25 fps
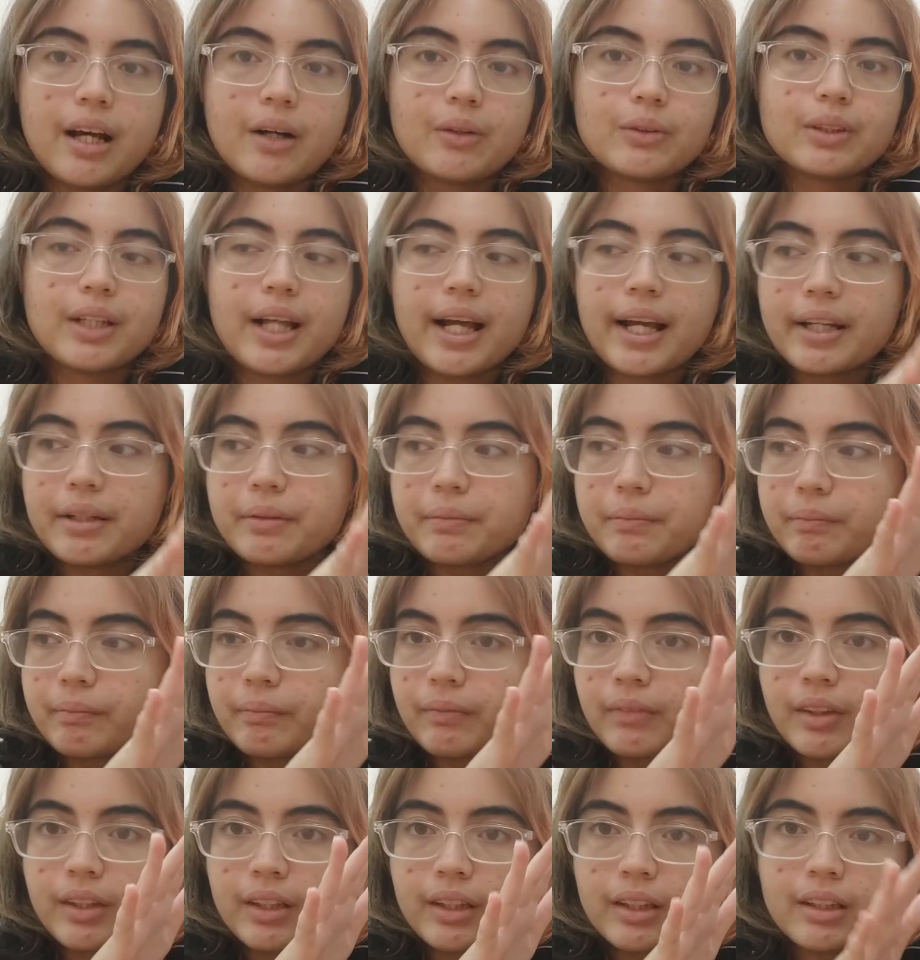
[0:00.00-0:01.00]
I was like,
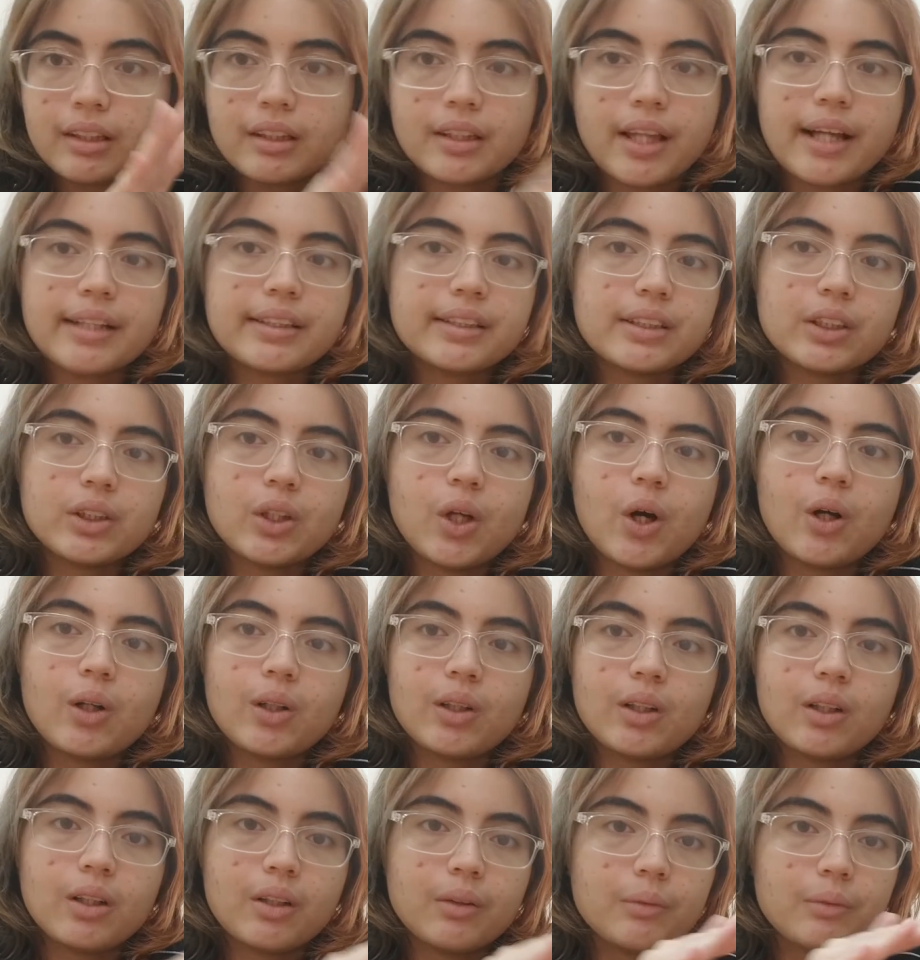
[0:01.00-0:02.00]
that's not
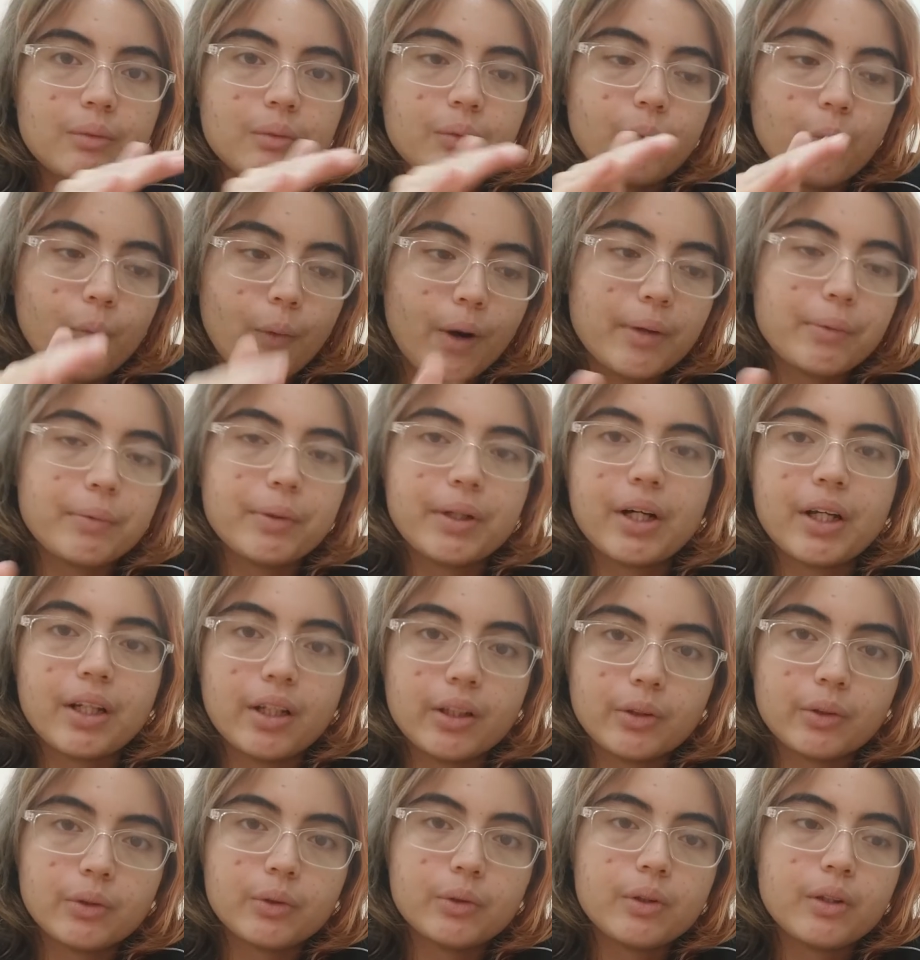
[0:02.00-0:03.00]
what we're
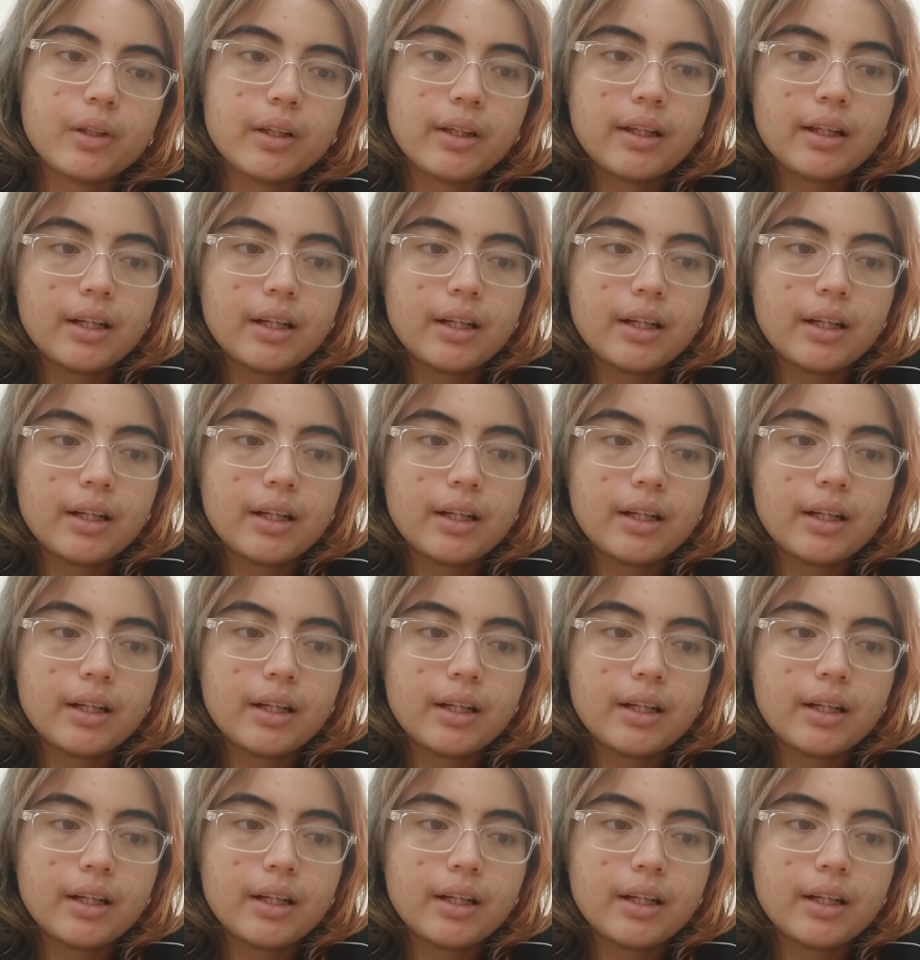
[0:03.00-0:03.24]
gonna do.